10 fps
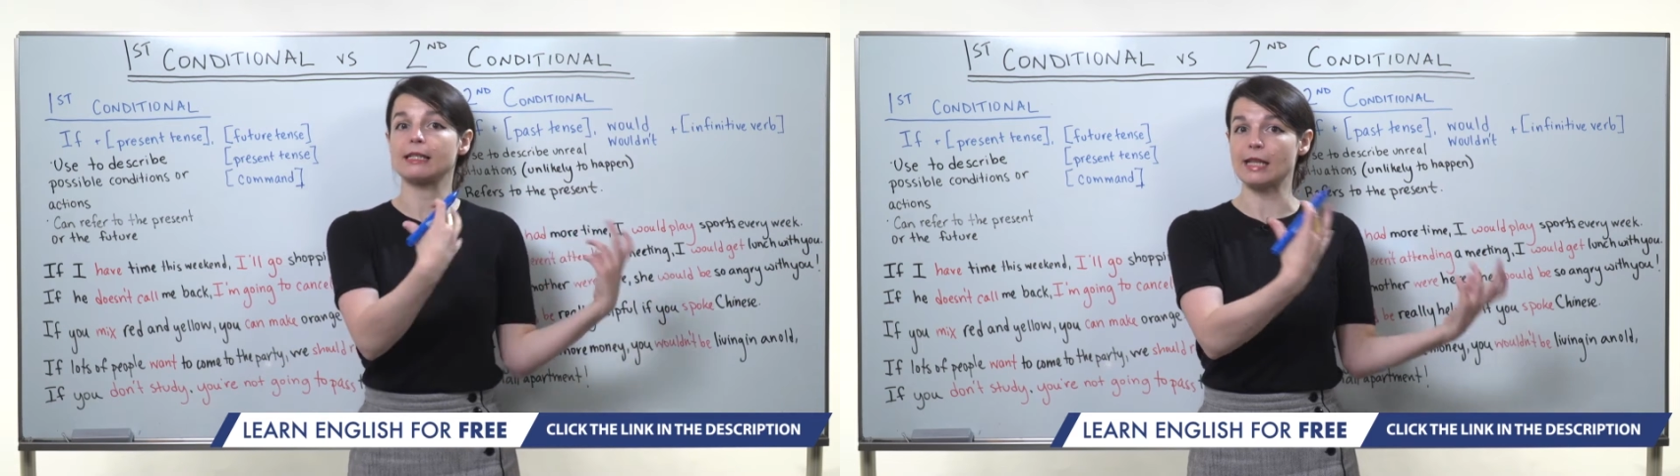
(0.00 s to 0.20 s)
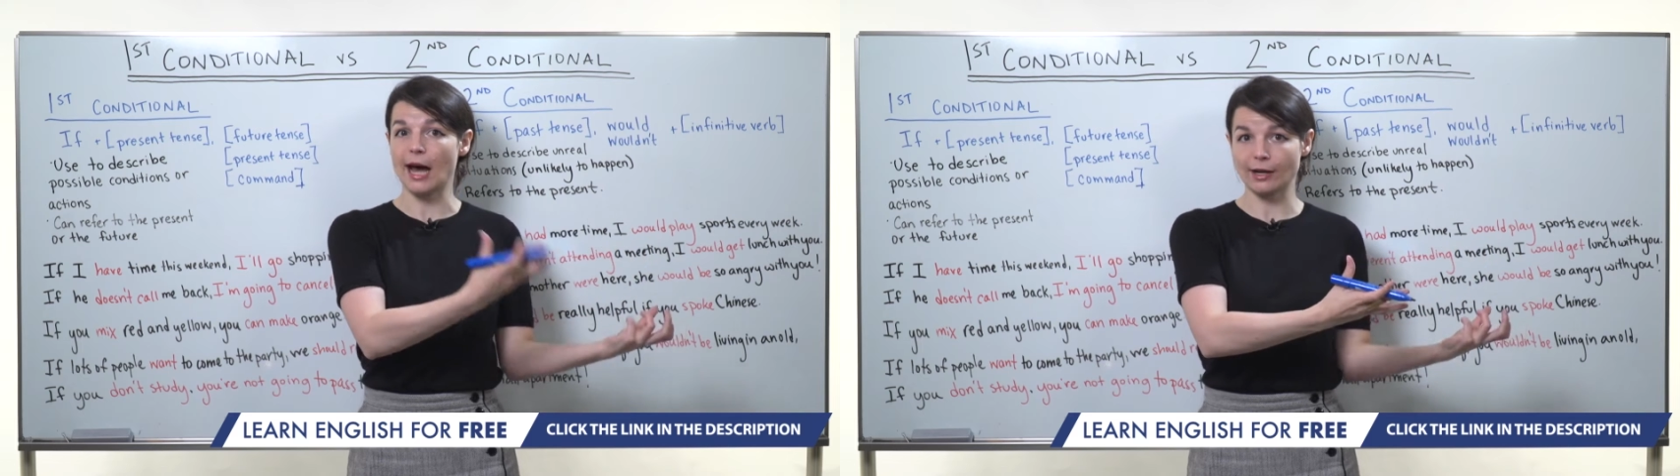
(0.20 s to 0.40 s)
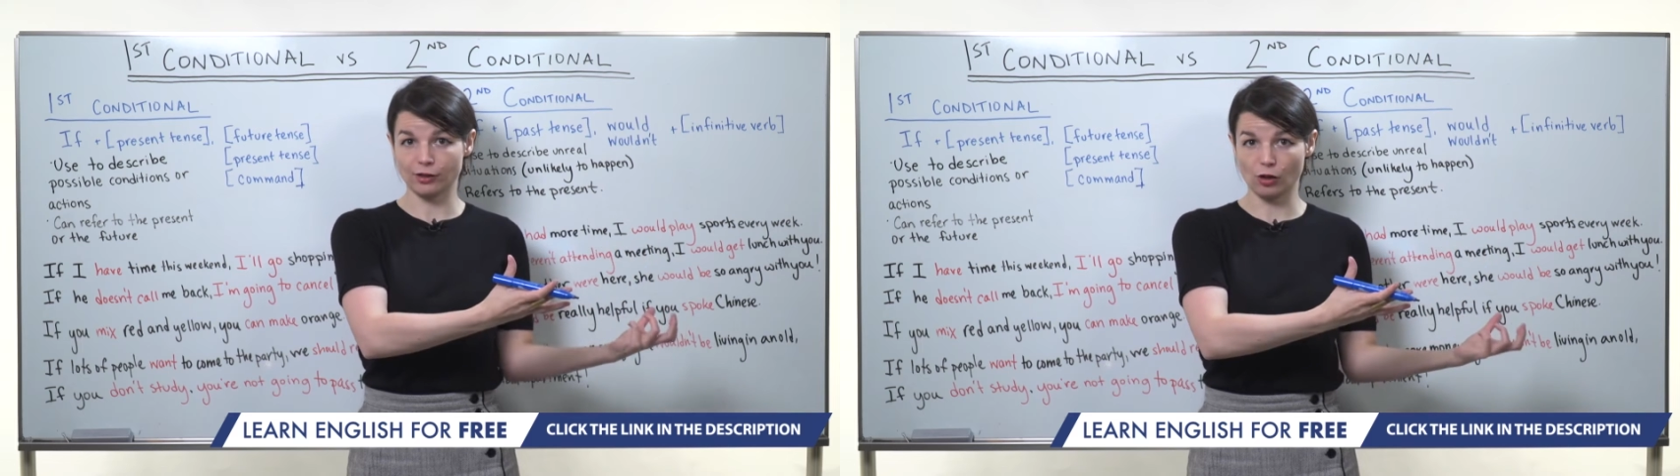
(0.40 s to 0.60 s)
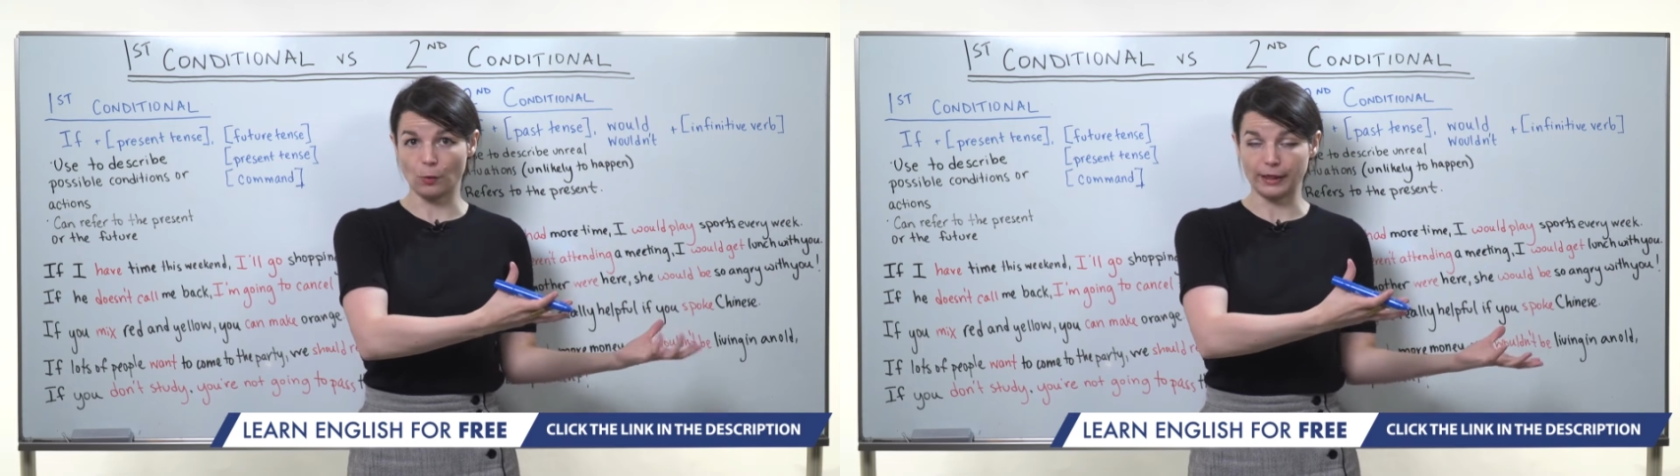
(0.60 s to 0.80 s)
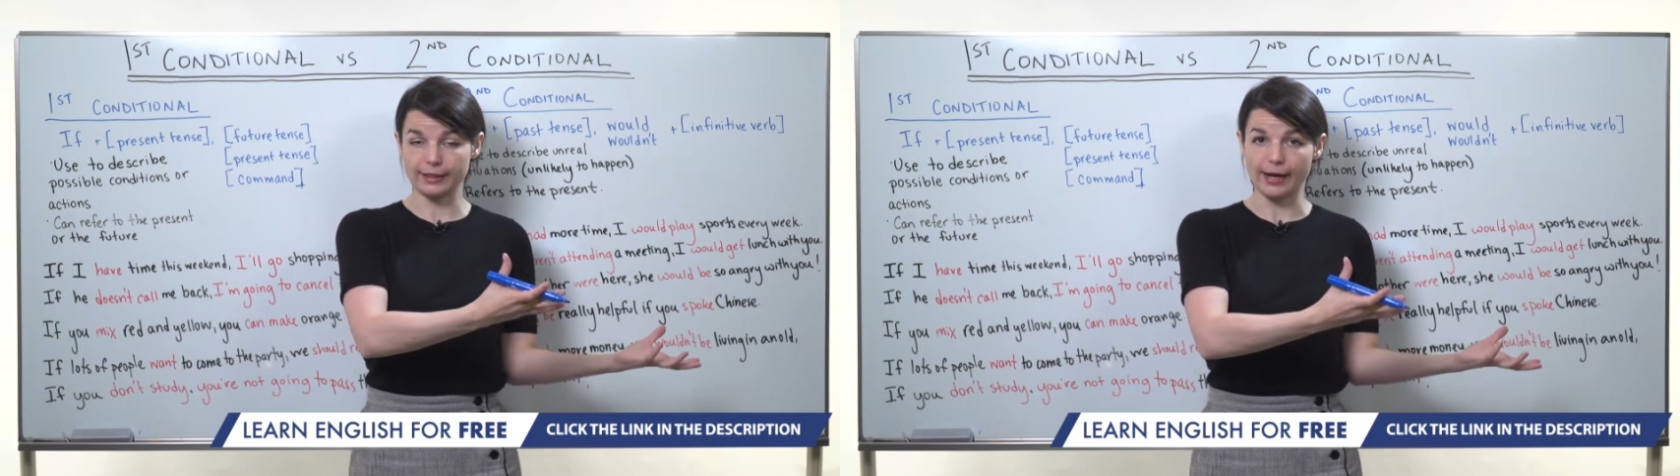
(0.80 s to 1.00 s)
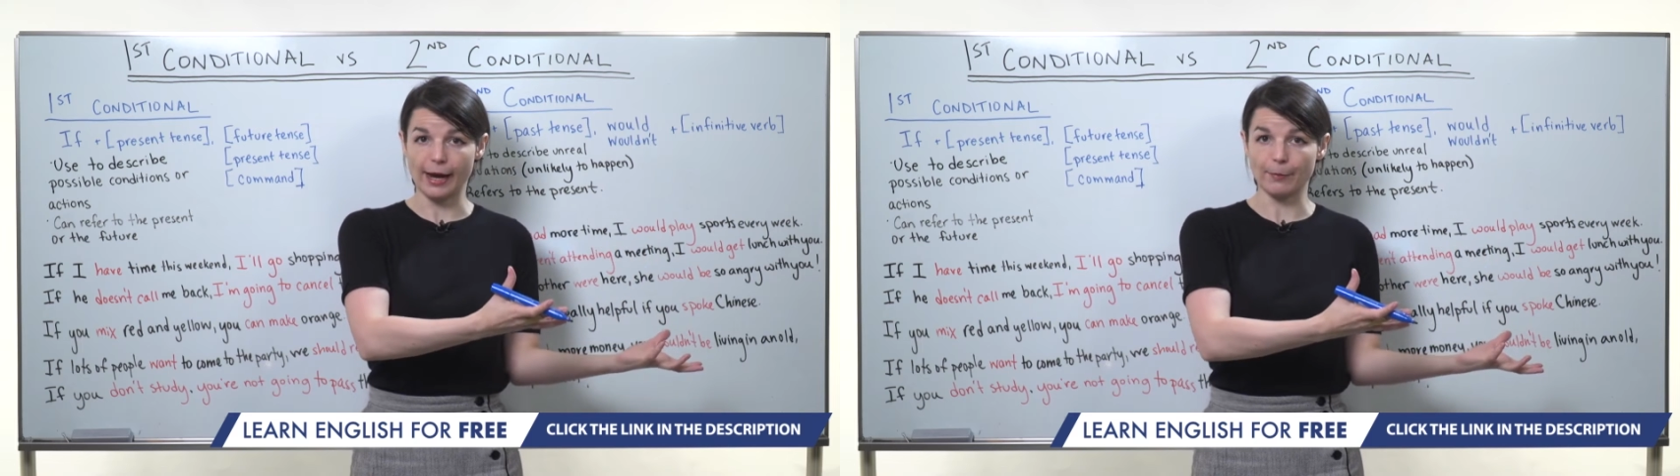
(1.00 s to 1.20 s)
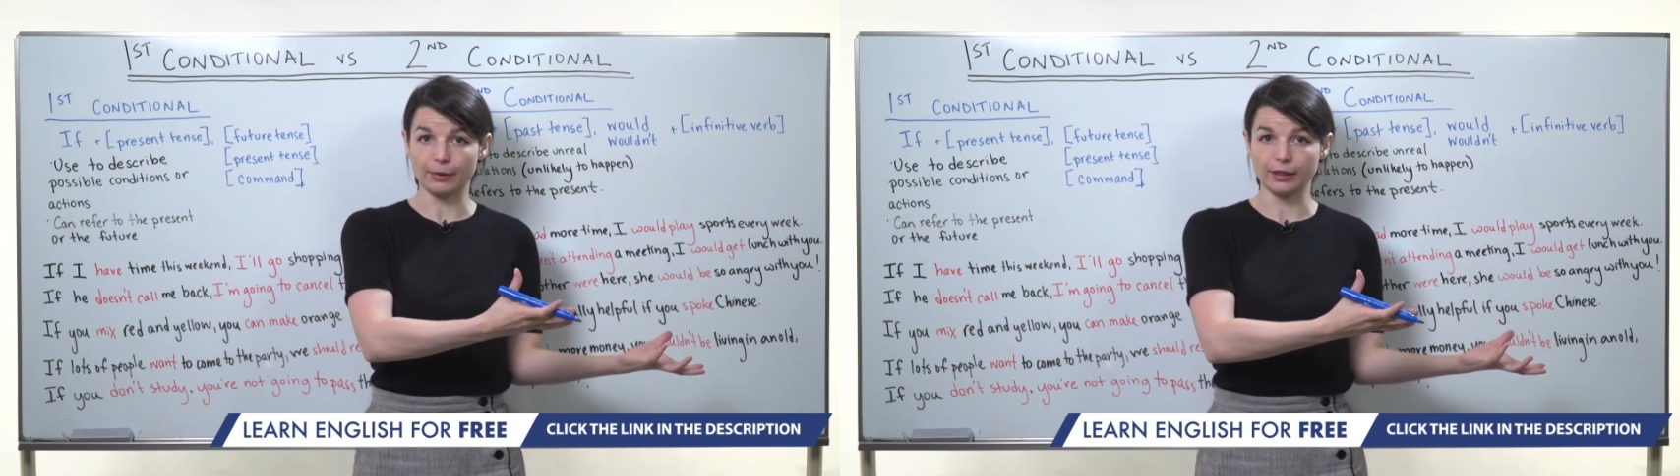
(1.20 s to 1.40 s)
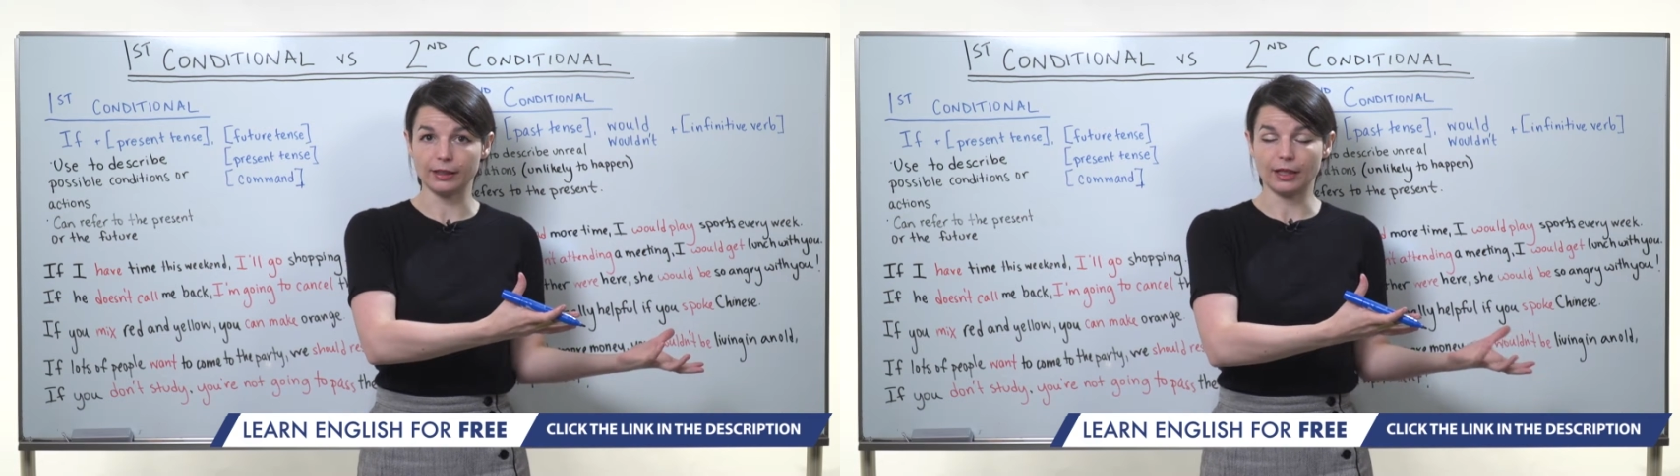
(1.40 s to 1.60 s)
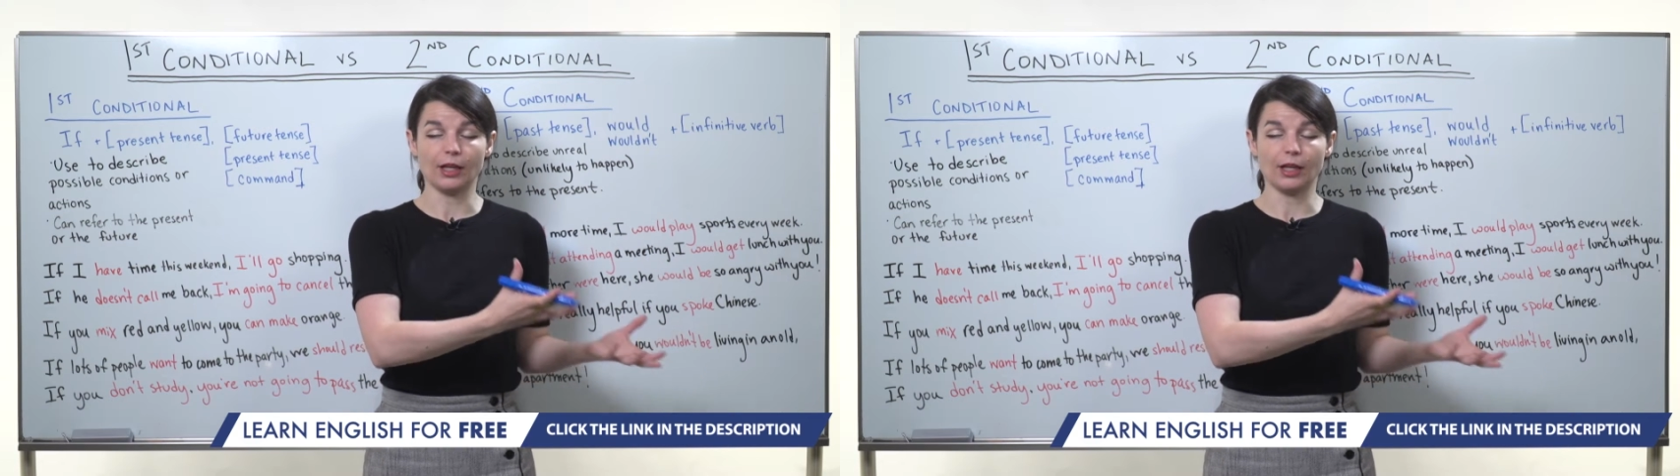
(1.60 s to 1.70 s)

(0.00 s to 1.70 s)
not going to happen.